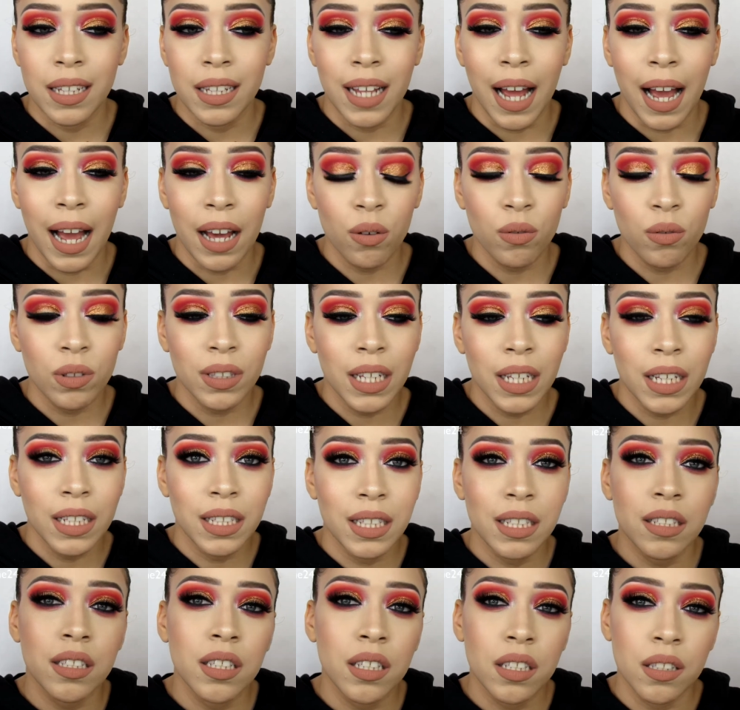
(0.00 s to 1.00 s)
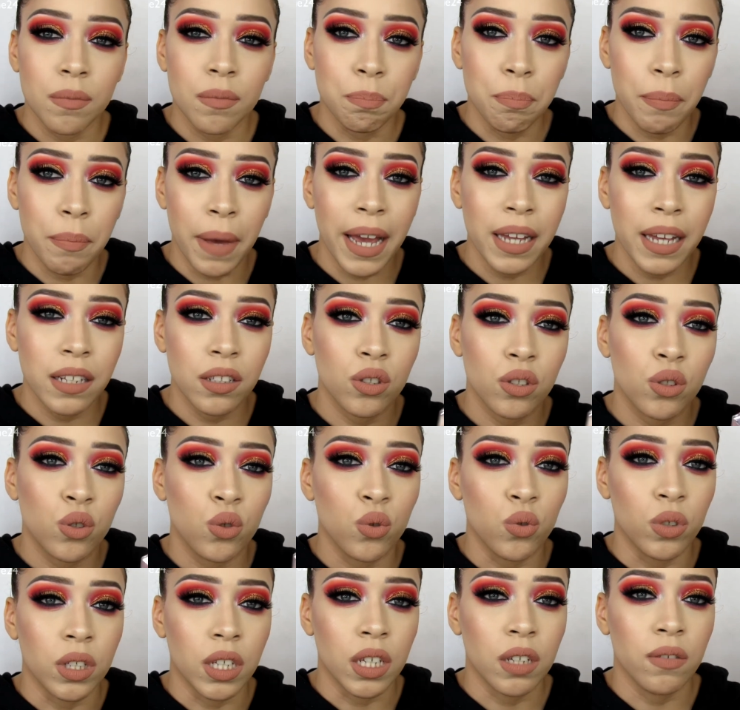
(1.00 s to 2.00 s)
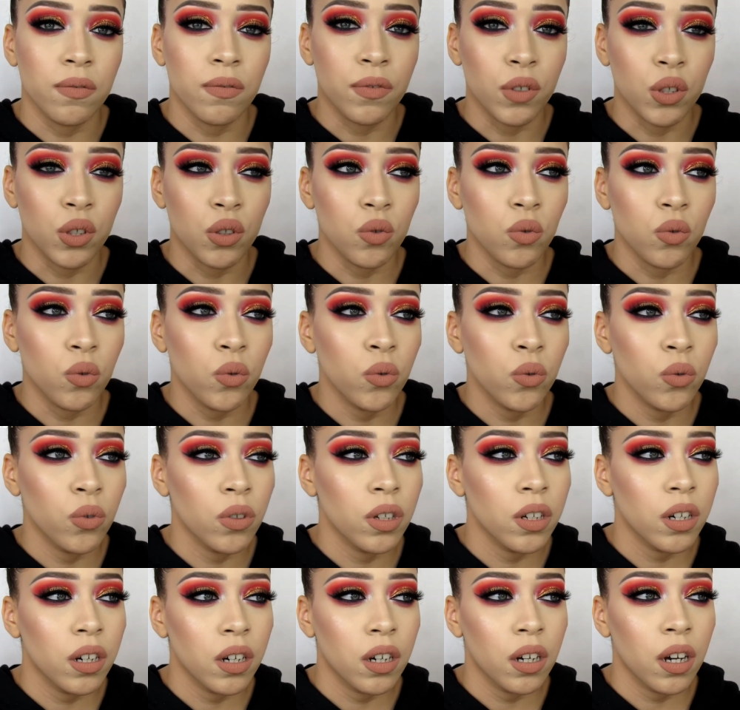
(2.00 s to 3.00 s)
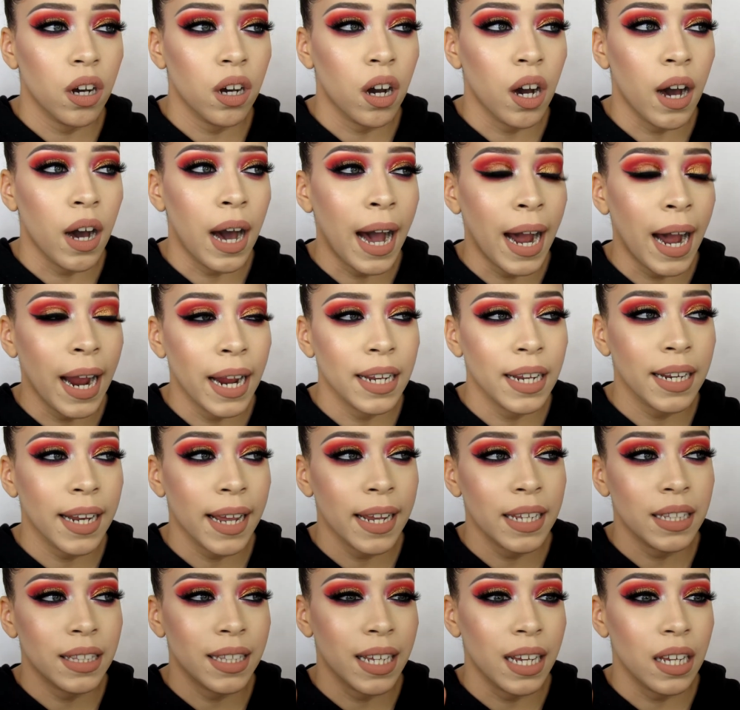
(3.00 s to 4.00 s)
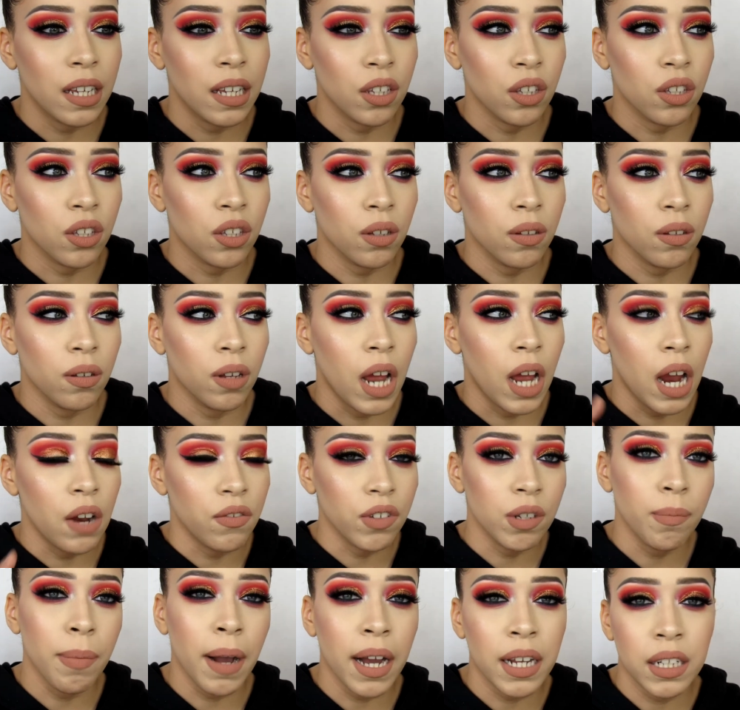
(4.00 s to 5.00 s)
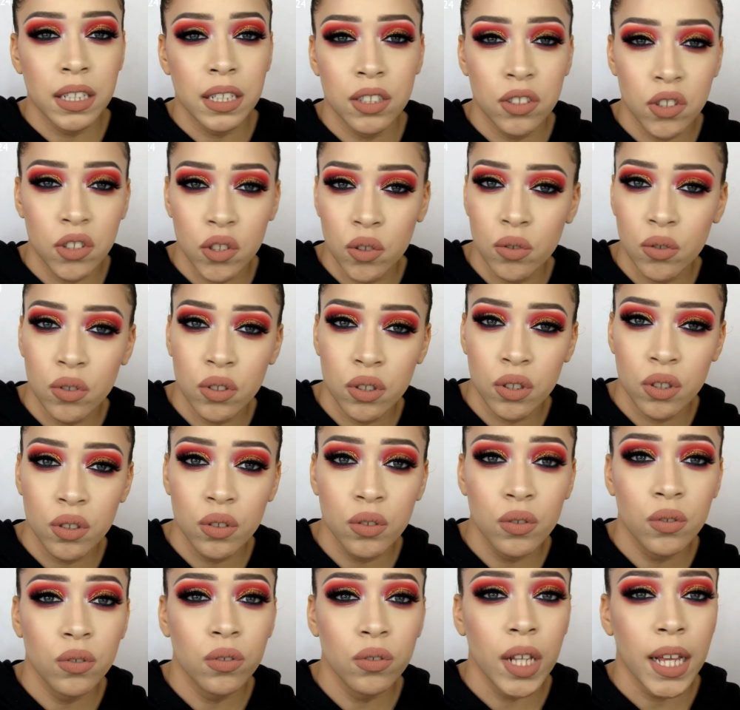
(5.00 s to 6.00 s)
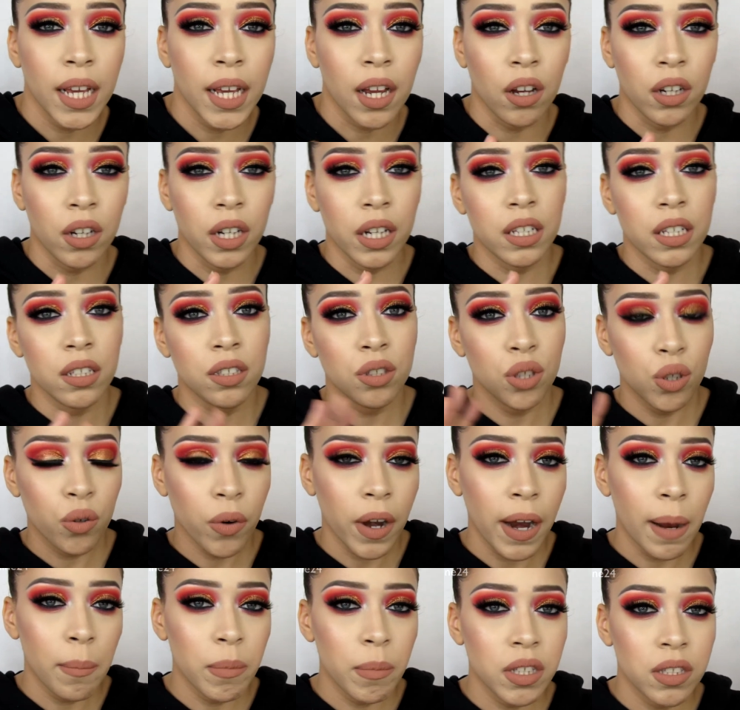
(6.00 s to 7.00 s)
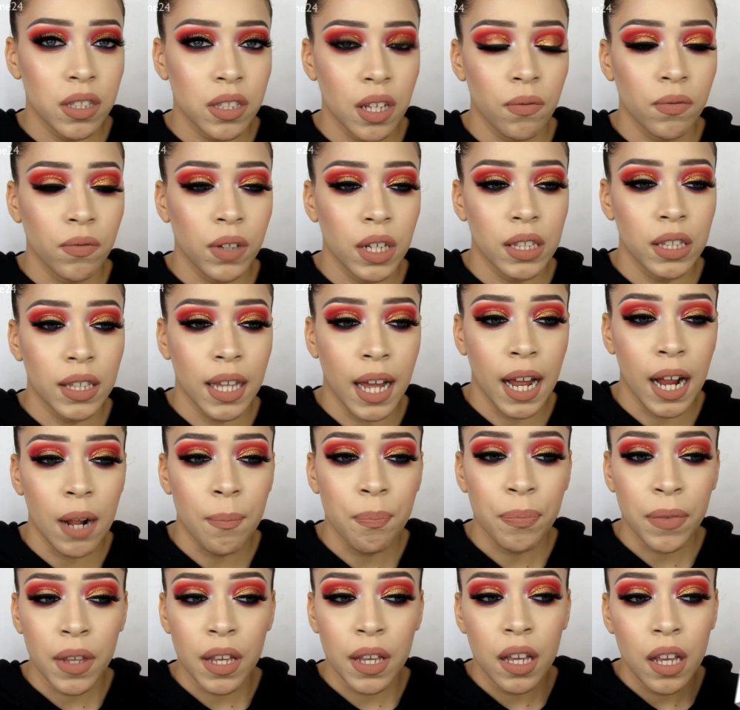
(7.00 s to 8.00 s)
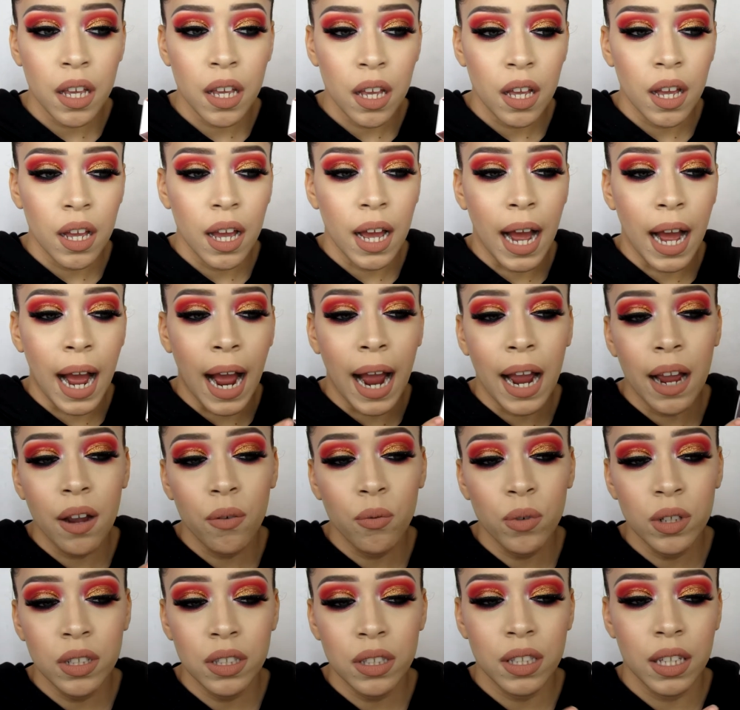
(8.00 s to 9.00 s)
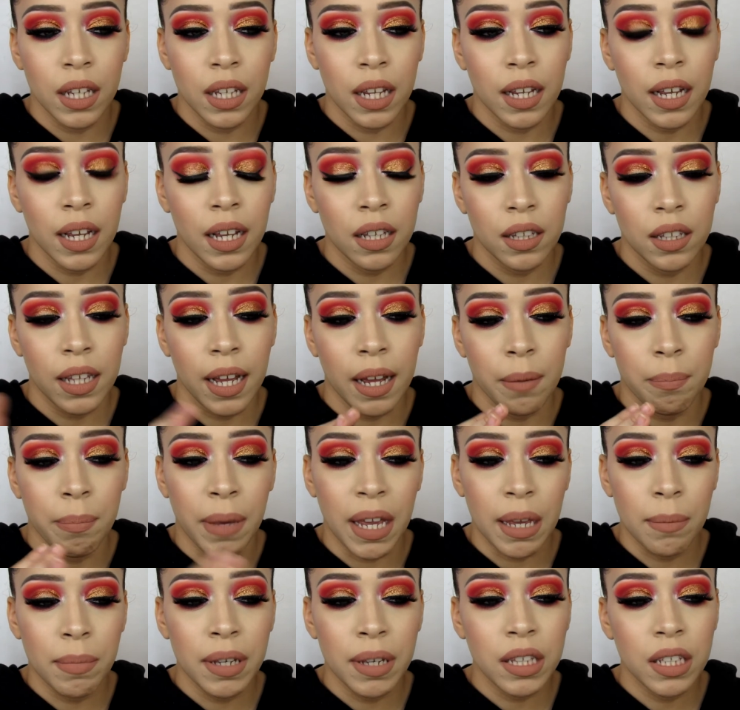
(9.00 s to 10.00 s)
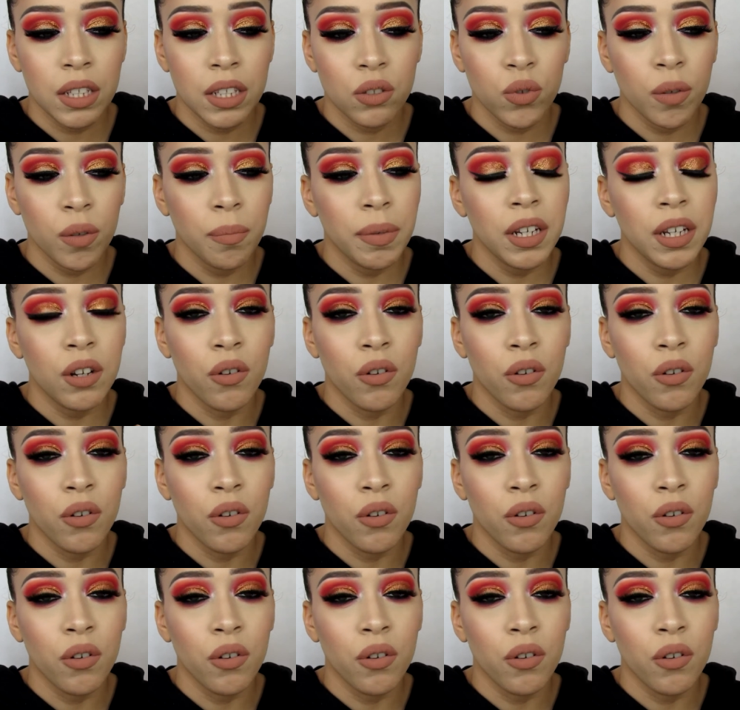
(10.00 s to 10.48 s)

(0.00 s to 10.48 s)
I don't think this is meant to give you a highlight that everybody's used to, like on Instagram and stuff like that. I would think that maybe this would be